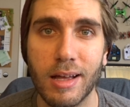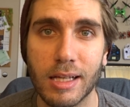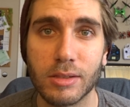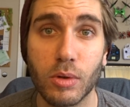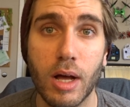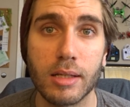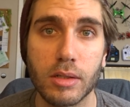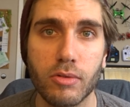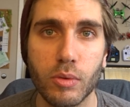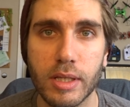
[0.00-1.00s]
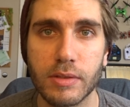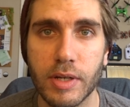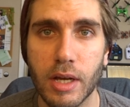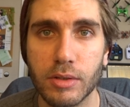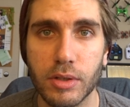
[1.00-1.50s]
as are all these
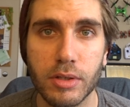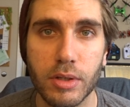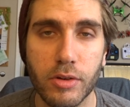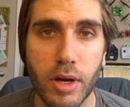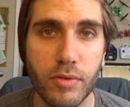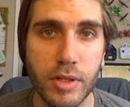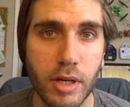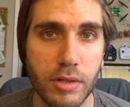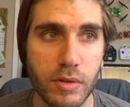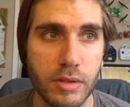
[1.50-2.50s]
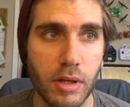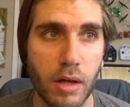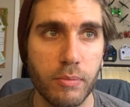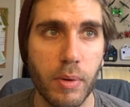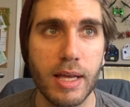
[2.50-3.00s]
videos, you can do your own research on this
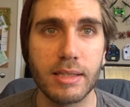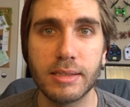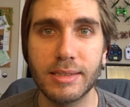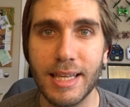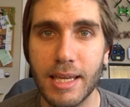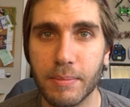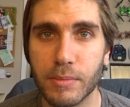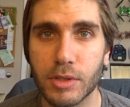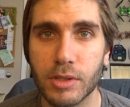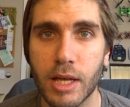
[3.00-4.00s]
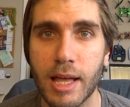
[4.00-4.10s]
stuff, but it seems